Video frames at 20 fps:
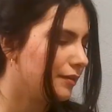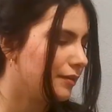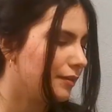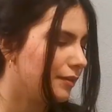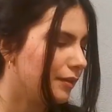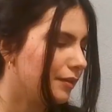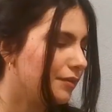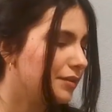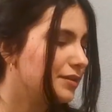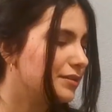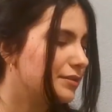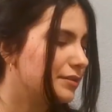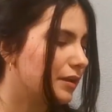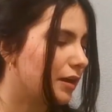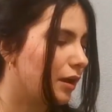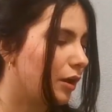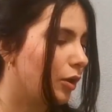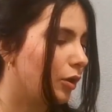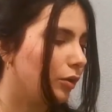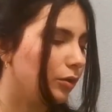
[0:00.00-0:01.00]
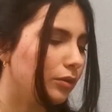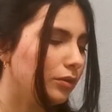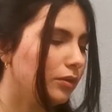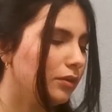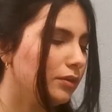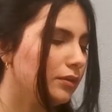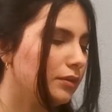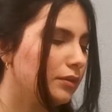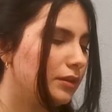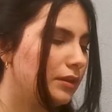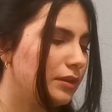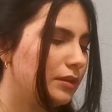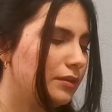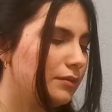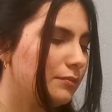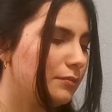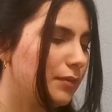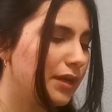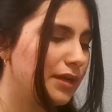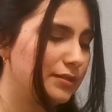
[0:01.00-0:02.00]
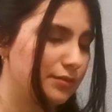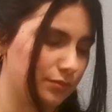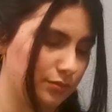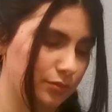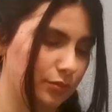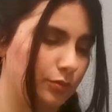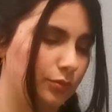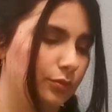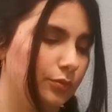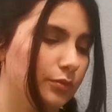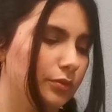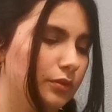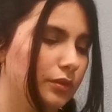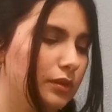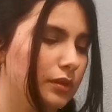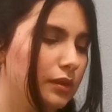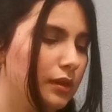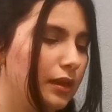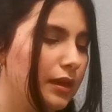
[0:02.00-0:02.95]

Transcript: There is a hole in my soul,